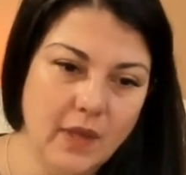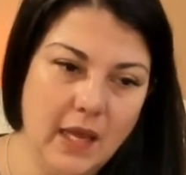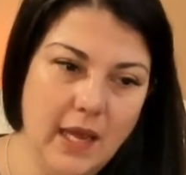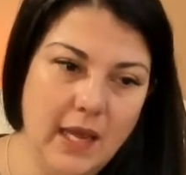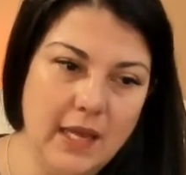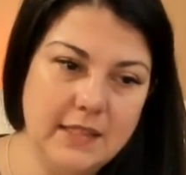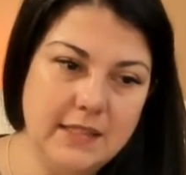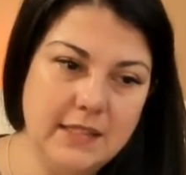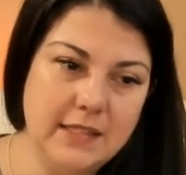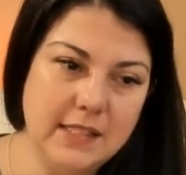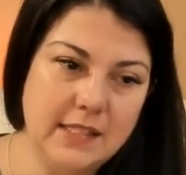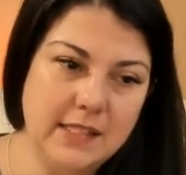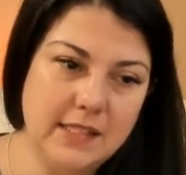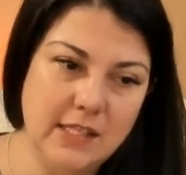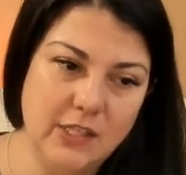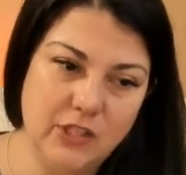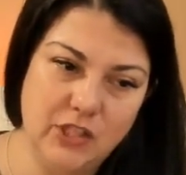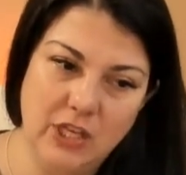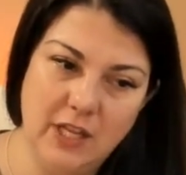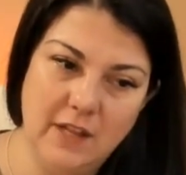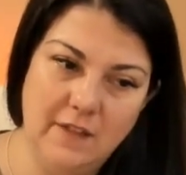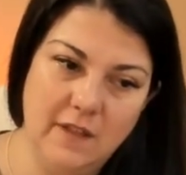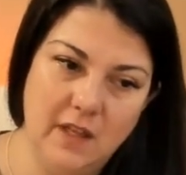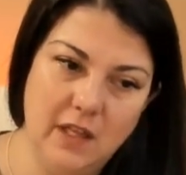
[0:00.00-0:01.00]
a
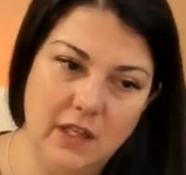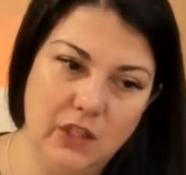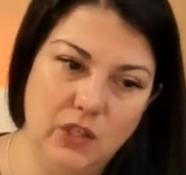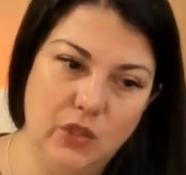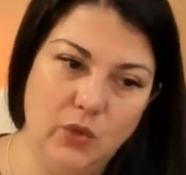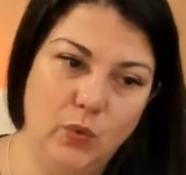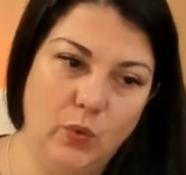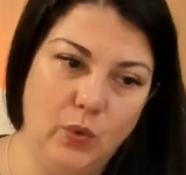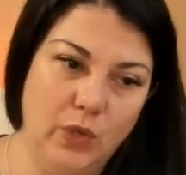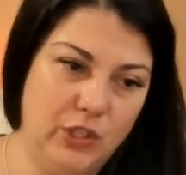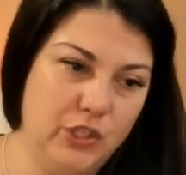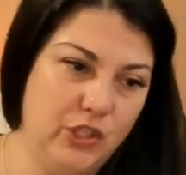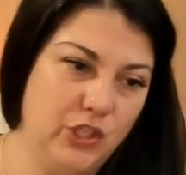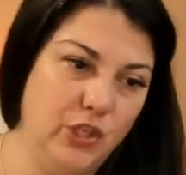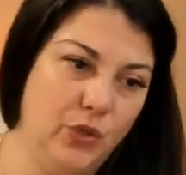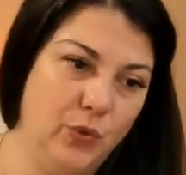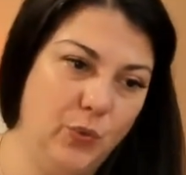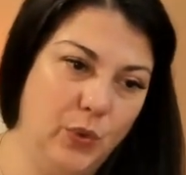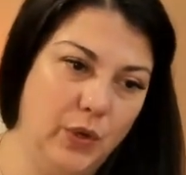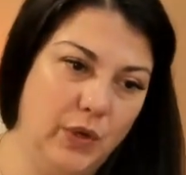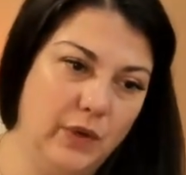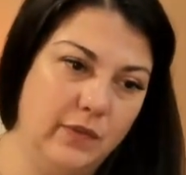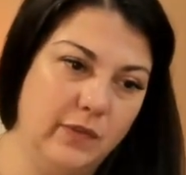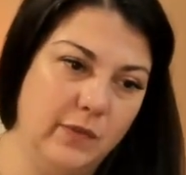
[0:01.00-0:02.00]
decision that you wish you
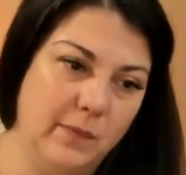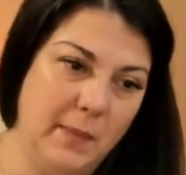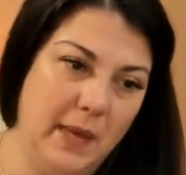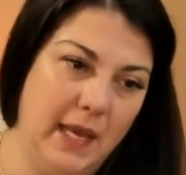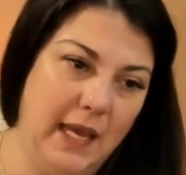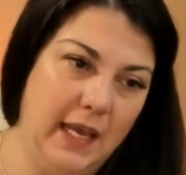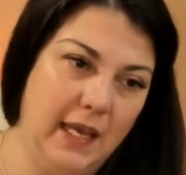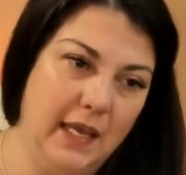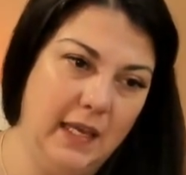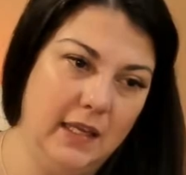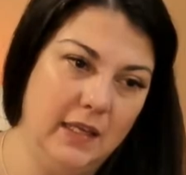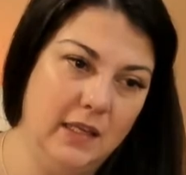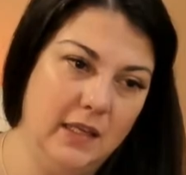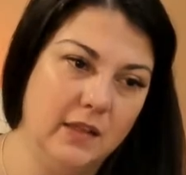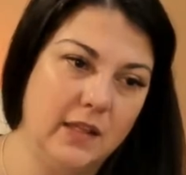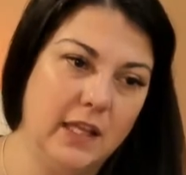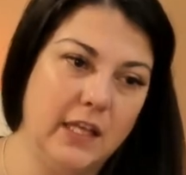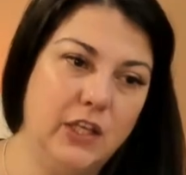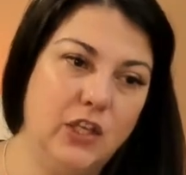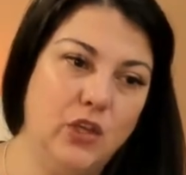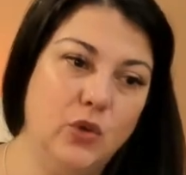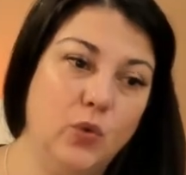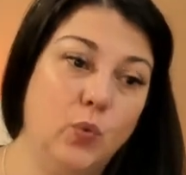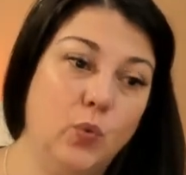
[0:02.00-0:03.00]
would have made,
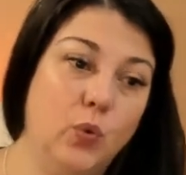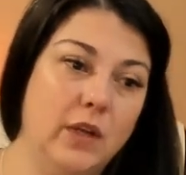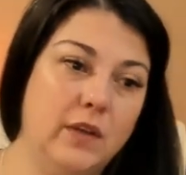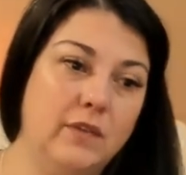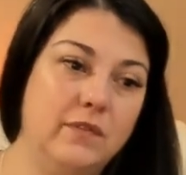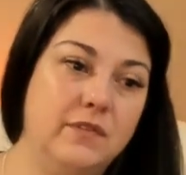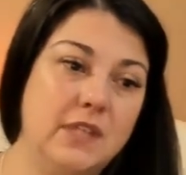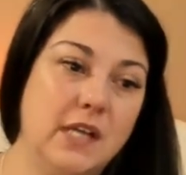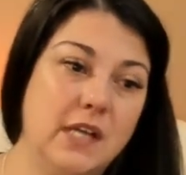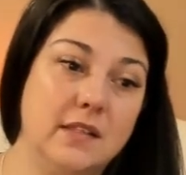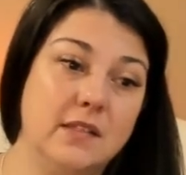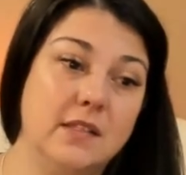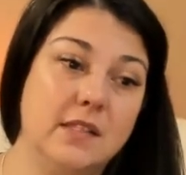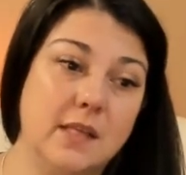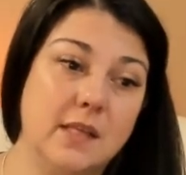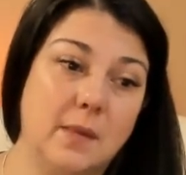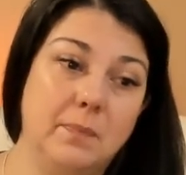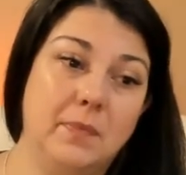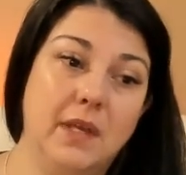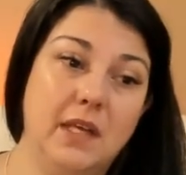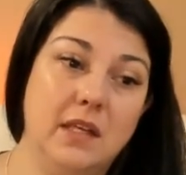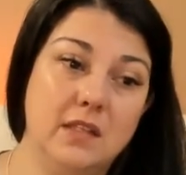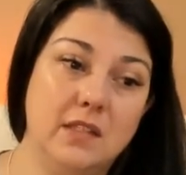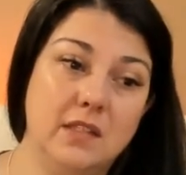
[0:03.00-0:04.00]
like you would have done
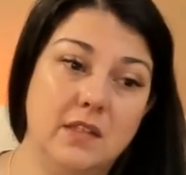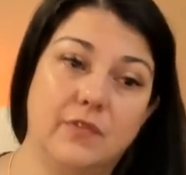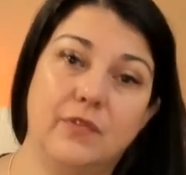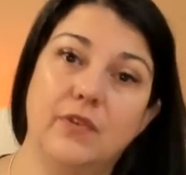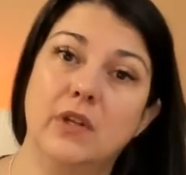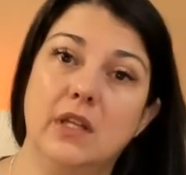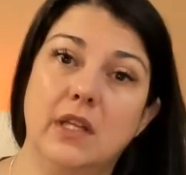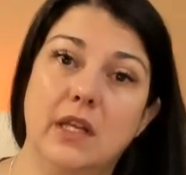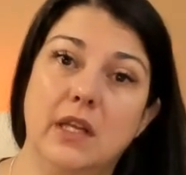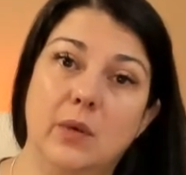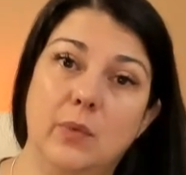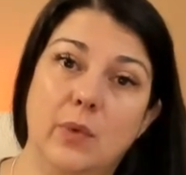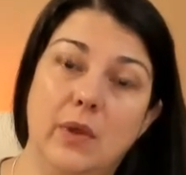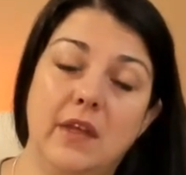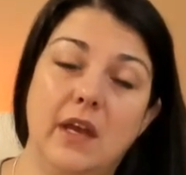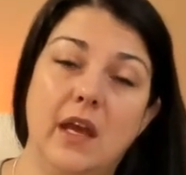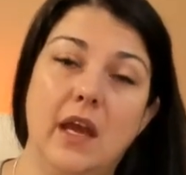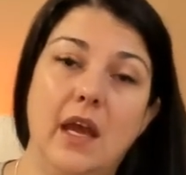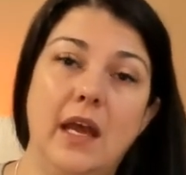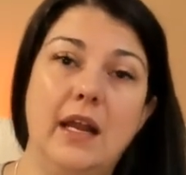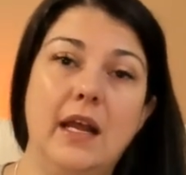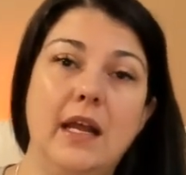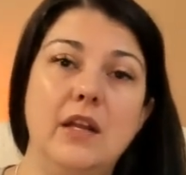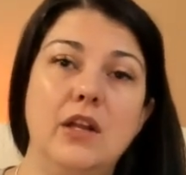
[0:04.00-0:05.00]
something differently with it?
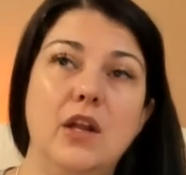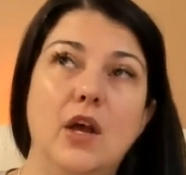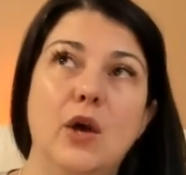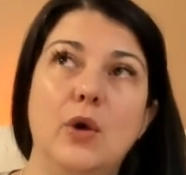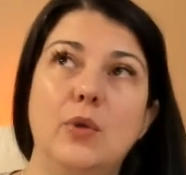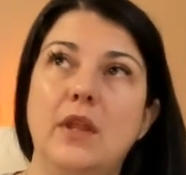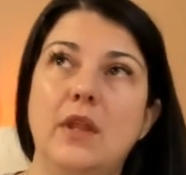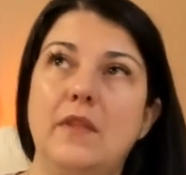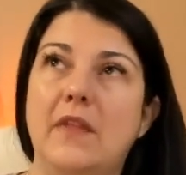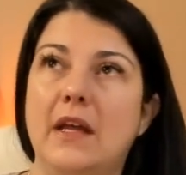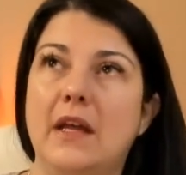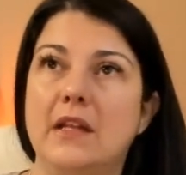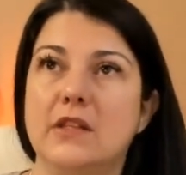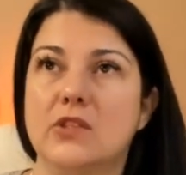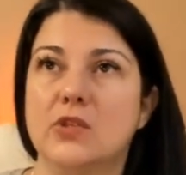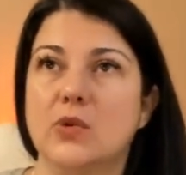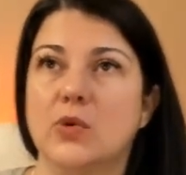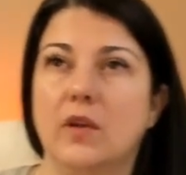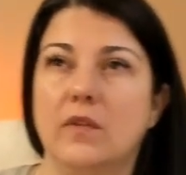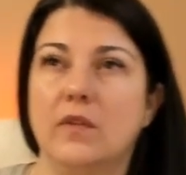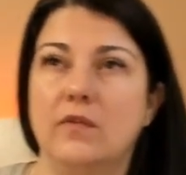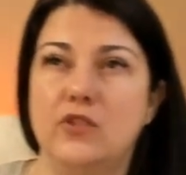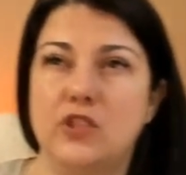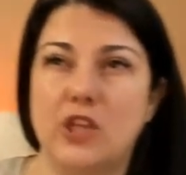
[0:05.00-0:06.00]
And I know that that's
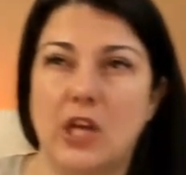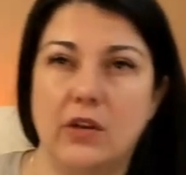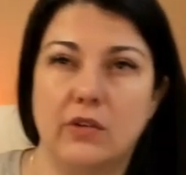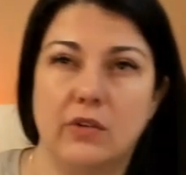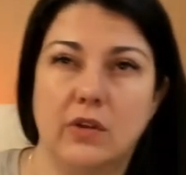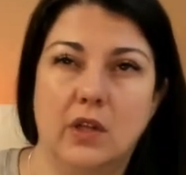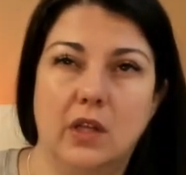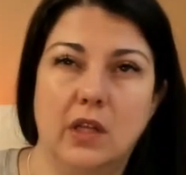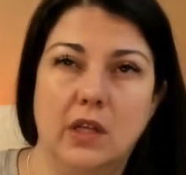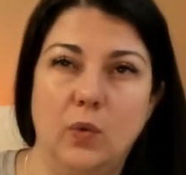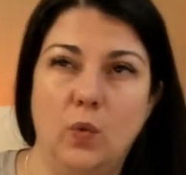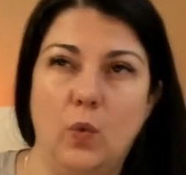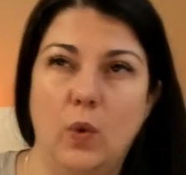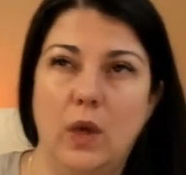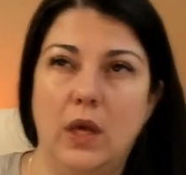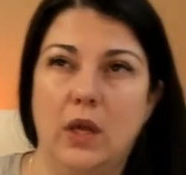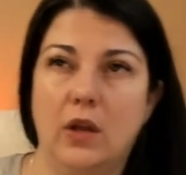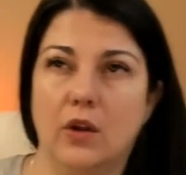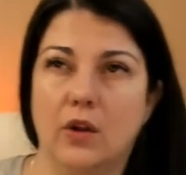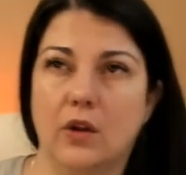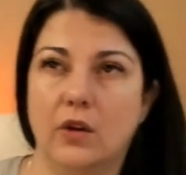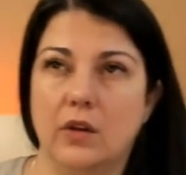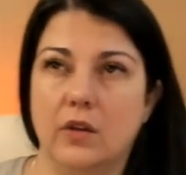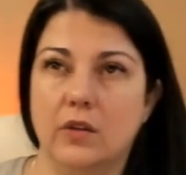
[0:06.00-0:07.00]
sort of general and
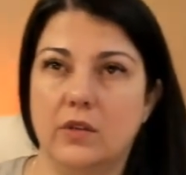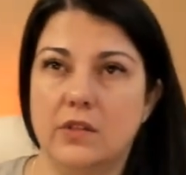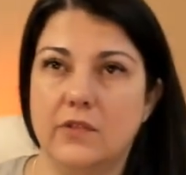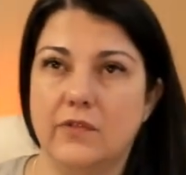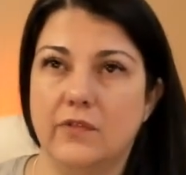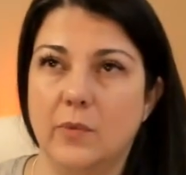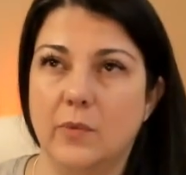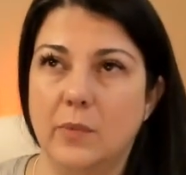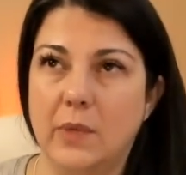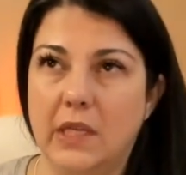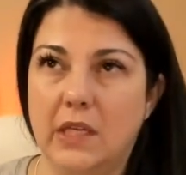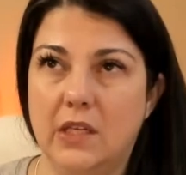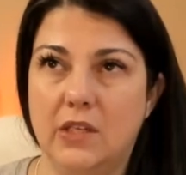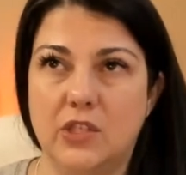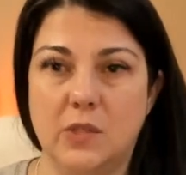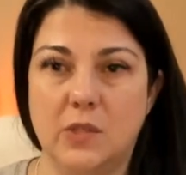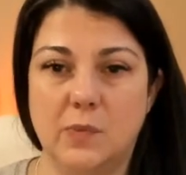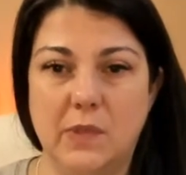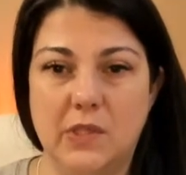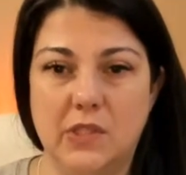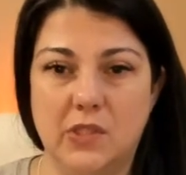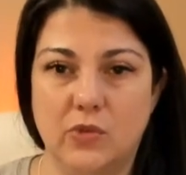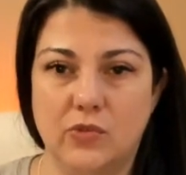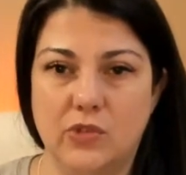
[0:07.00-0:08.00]
weird for me to just
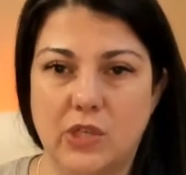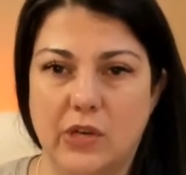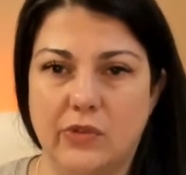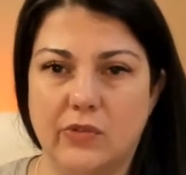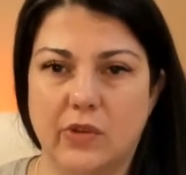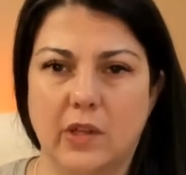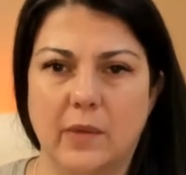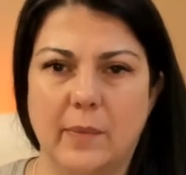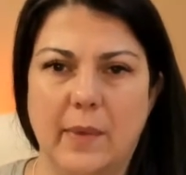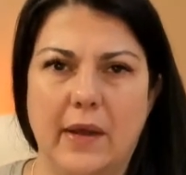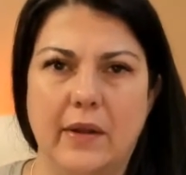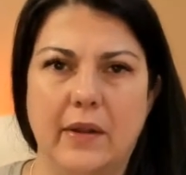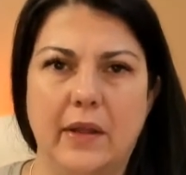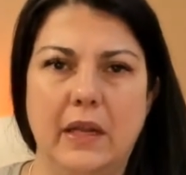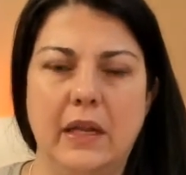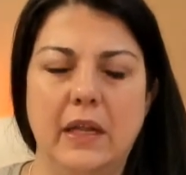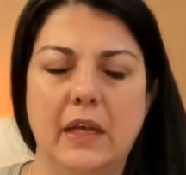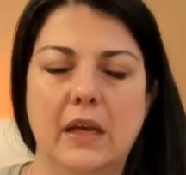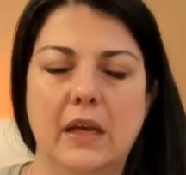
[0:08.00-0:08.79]
be so general about it.